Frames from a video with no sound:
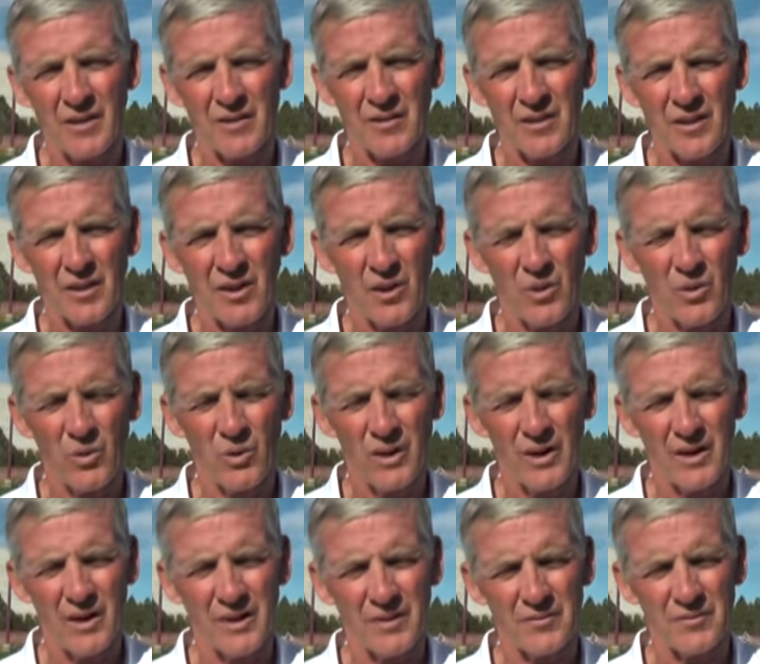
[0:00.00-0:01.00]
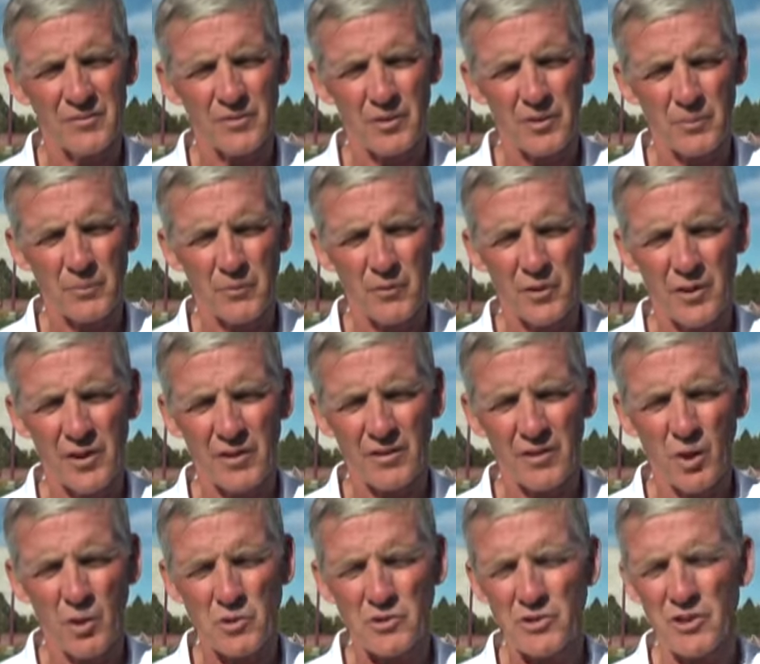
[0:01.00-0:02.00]
you know, for
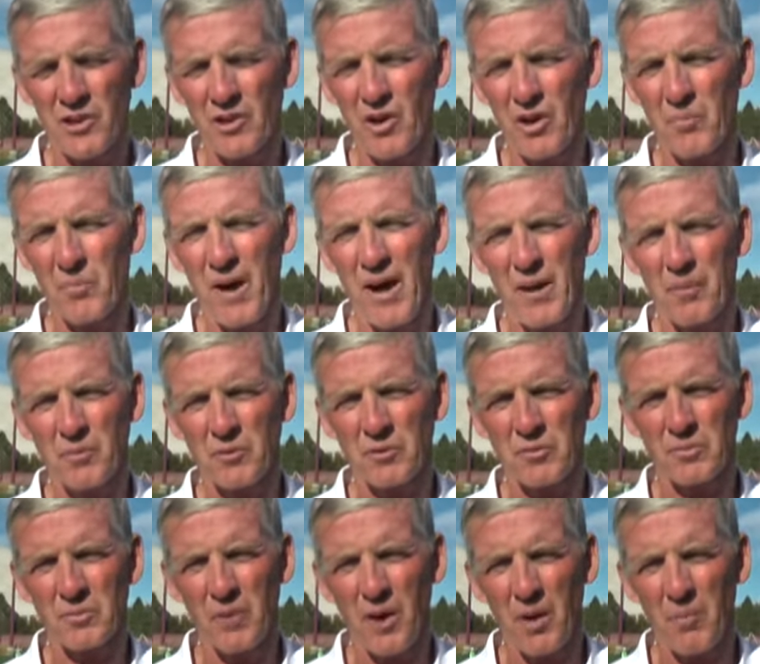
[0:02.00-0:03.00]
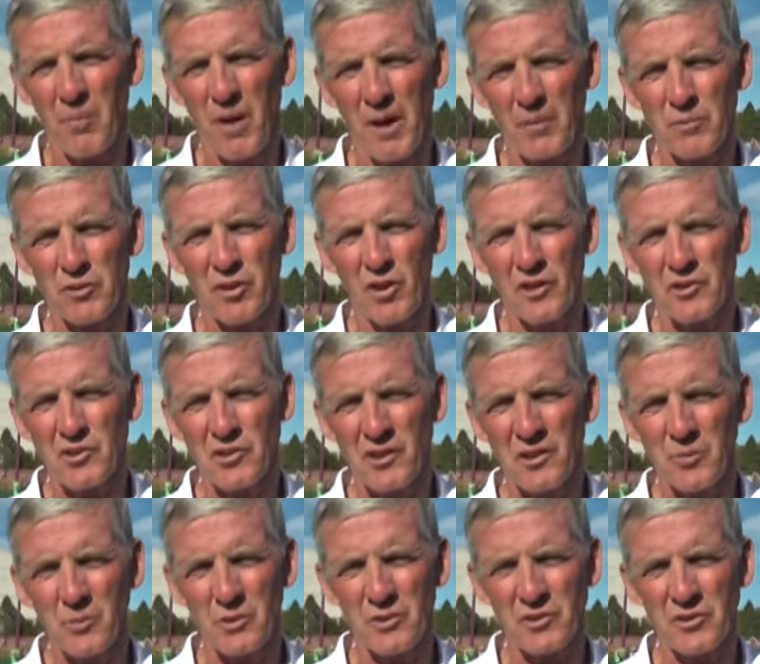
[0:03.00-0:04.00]
hosting our mom's
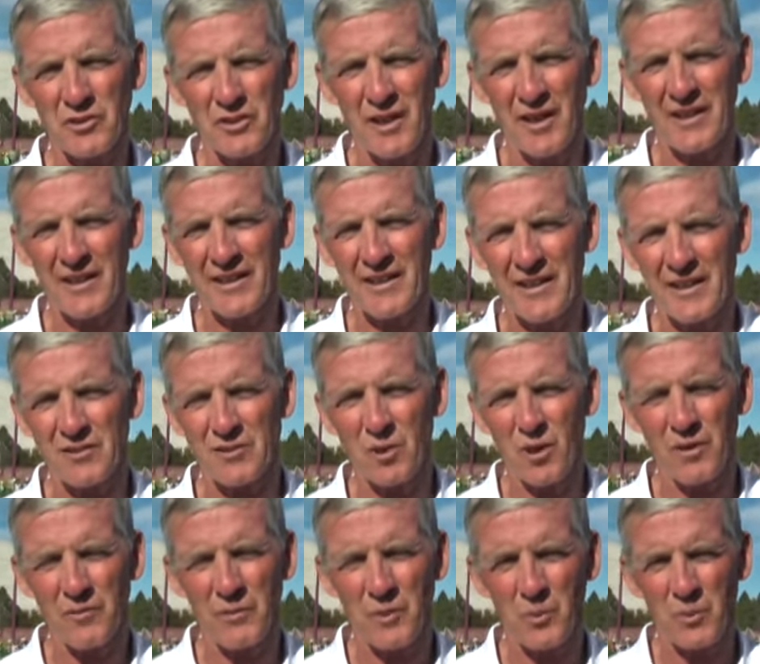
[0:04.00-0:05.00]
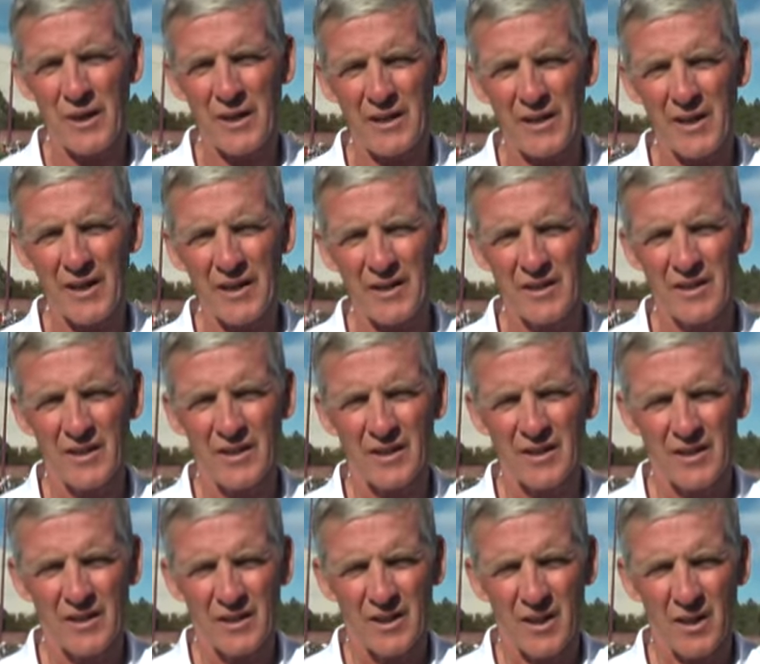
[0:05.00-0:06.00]
luncheon, which is kind of kicks off the weekend,
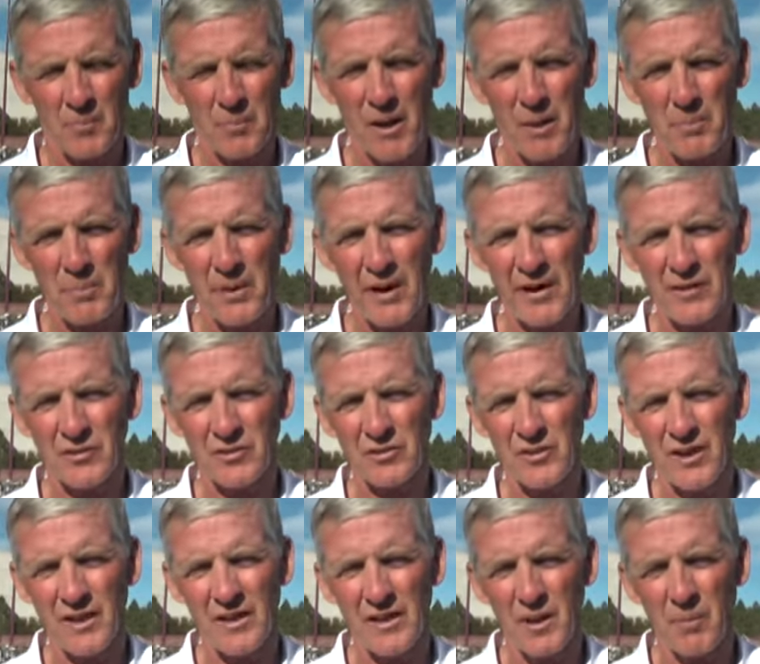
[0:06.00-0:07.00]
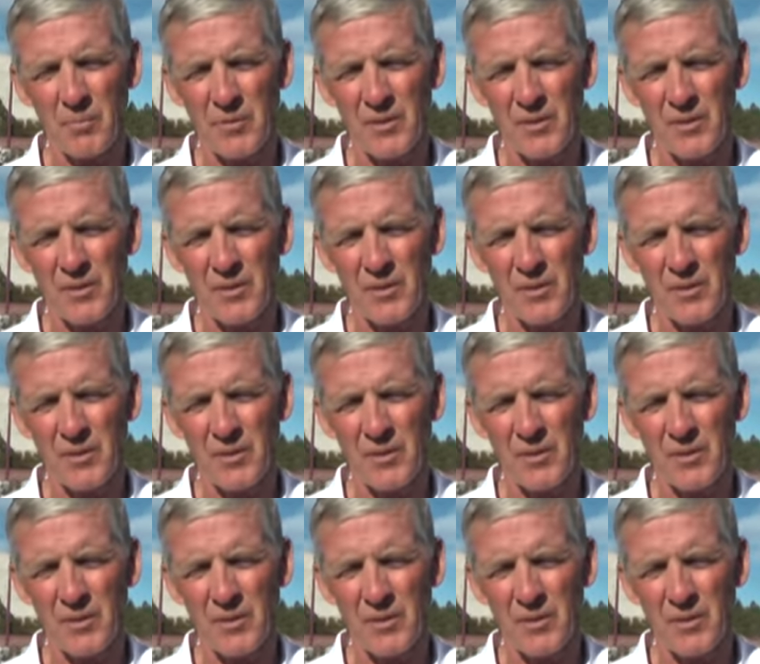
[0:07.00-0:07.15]
and Matt Brown setting up